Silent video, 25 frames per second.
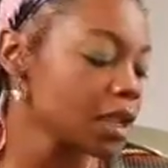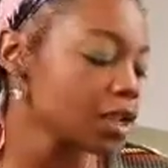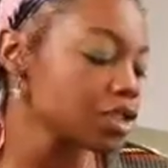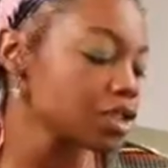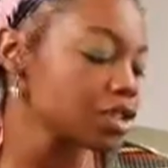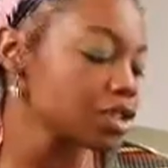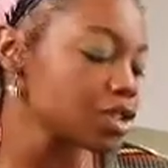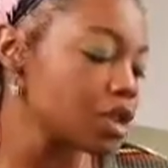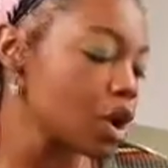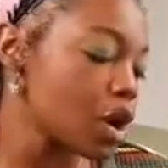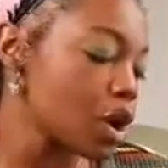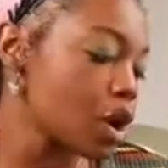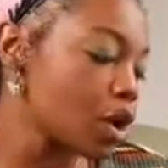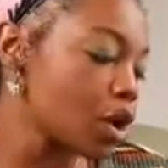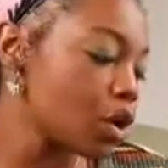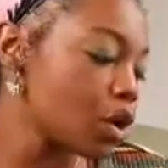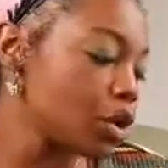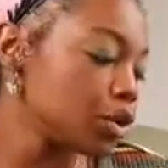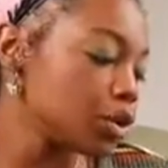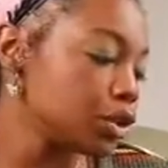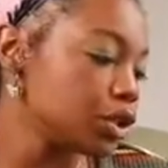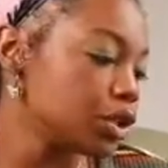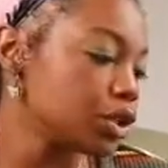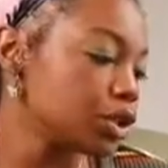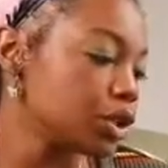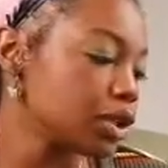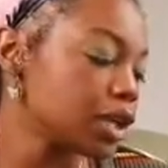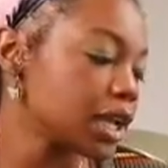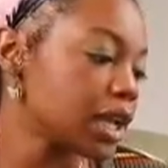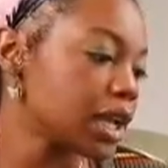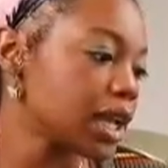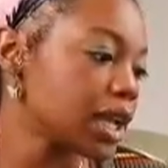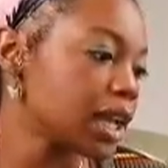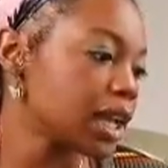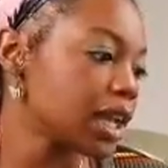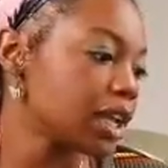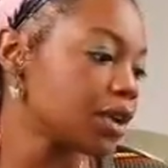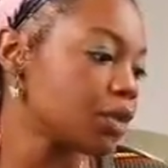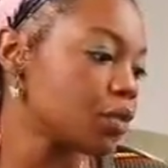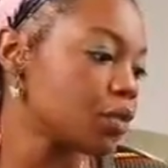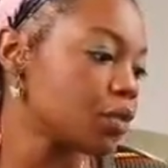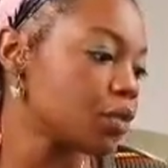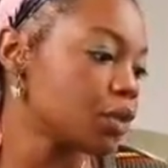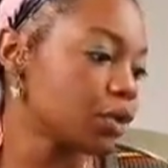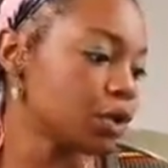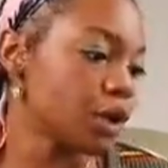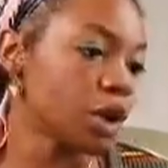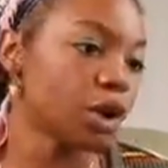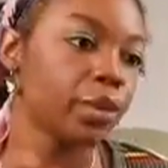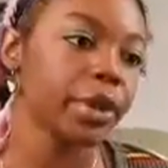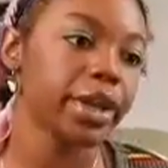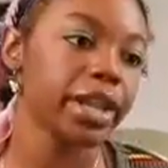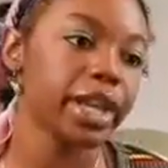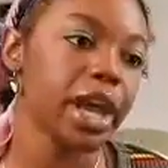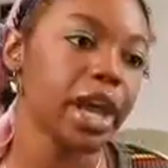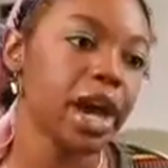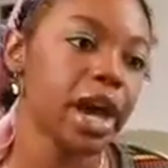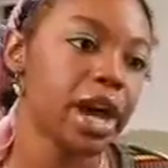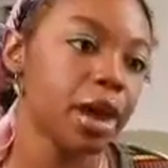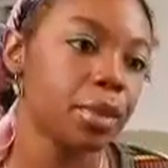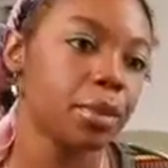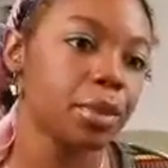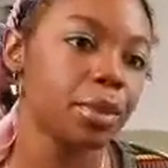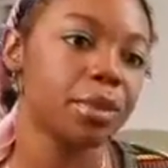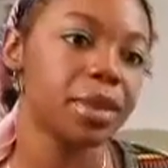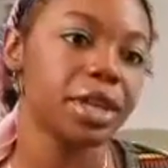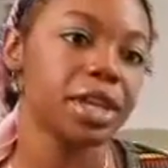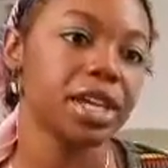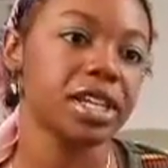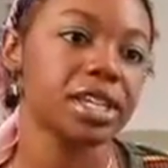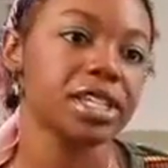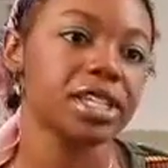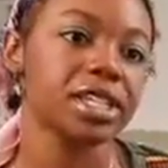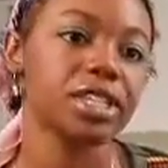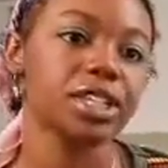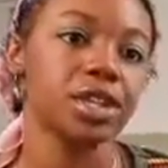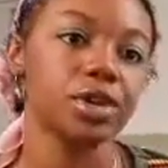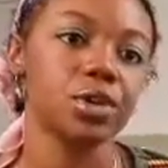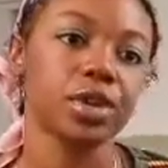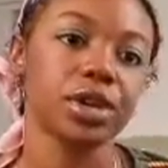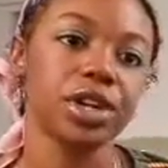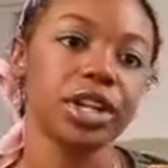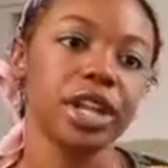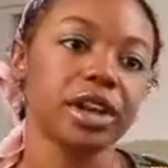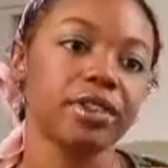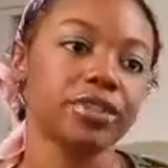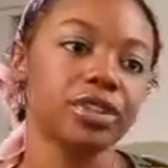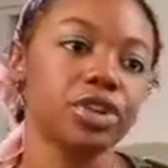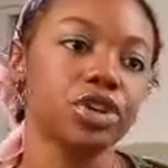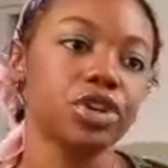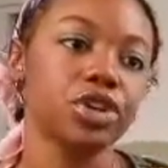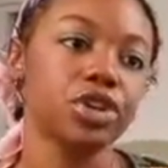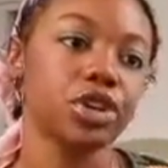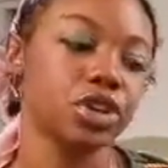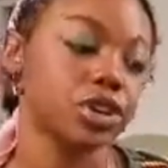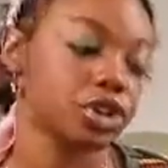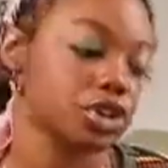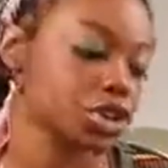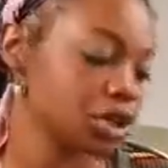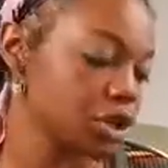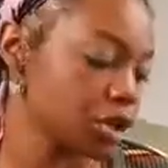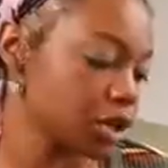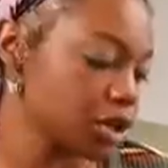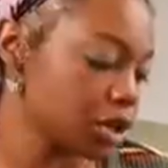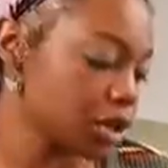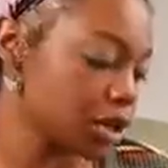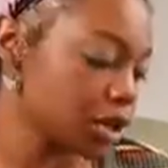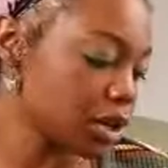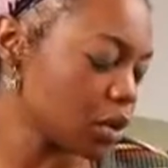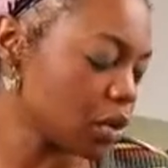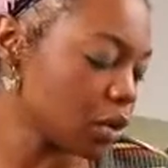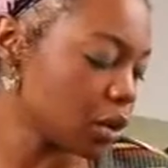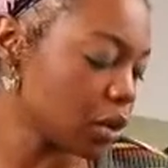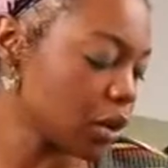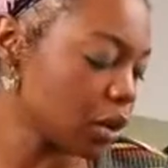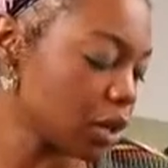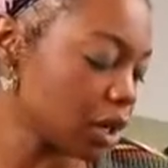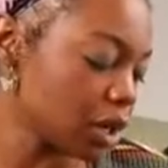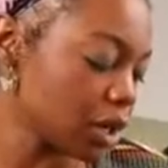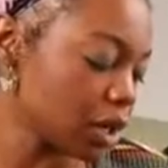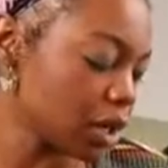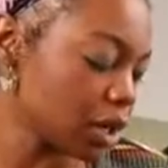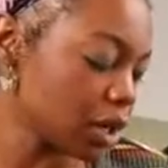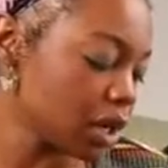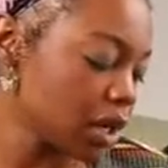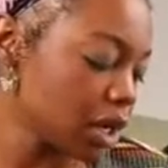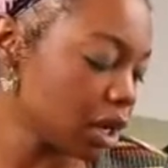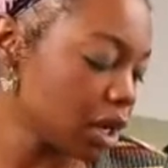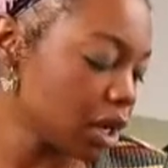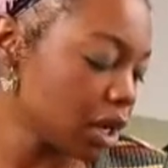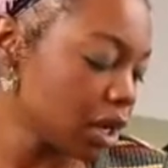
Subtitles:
So growing up, because you were never nurtured, or